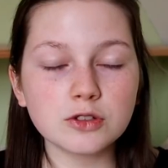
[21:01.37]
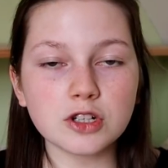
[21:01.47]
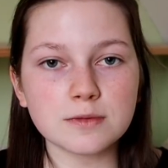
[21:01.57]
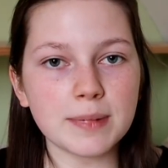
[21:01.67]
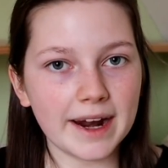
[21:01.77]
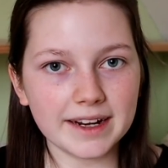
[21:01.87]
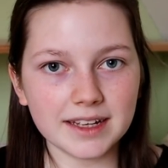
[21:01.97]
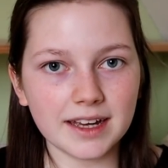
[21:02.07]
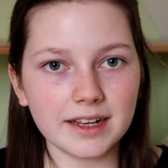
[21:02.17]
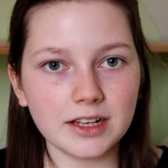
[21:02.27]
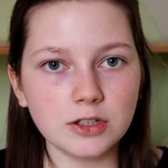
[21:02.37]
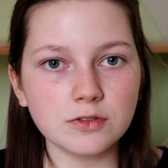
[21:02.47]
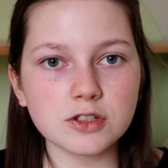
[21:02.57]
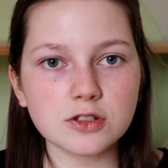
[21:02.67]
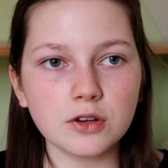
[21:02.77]
just panicking. You've
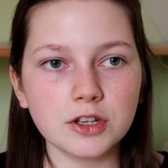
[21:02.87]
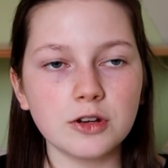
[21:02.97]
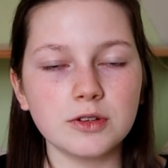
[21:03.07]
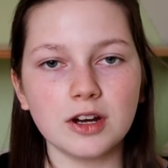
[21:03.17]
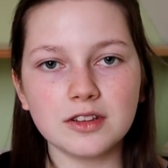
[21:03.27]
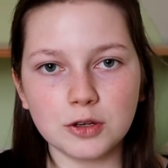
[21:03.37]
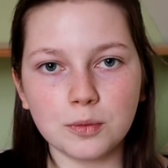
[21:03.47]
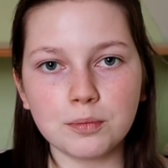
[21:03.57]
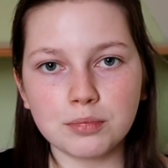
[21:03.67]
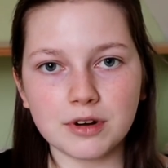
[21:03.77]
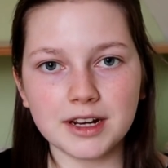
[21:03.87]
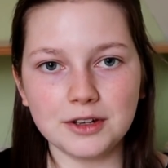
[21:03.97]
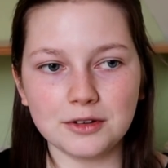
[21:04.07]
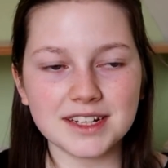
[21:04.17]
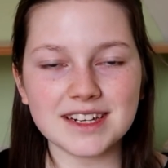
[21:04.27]
just got, you know, your brain,
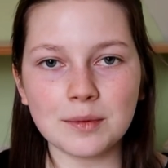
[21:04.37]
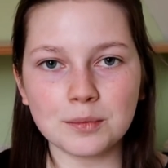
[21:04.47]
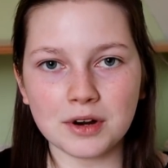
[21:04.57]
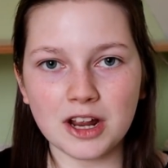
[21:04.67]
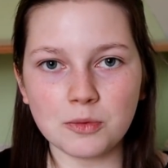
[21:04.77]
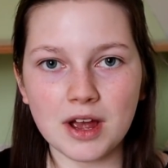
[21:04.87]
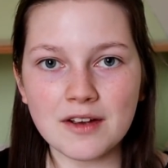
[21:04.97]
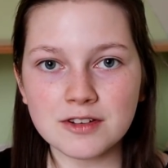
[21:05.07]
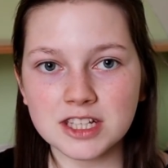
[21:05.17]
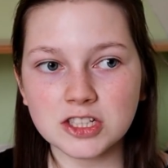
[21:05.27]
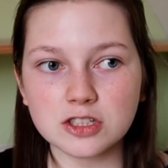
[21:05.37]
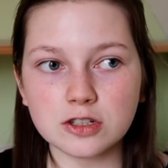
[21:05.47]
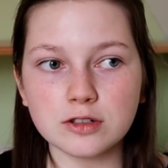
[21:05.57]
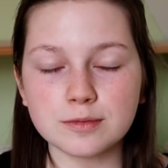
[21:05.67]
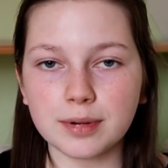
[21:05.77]
your exam brain, where everything just
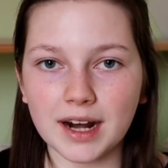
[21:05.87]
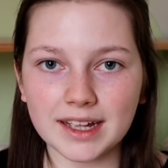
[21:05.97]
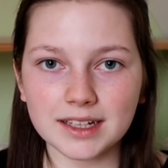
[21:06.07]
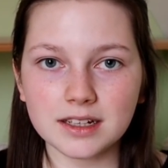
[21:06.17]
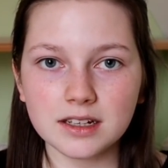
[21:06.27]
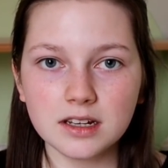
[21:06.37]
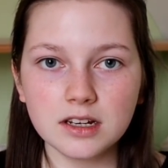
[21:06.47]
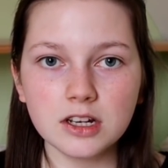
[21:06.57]
goes blank.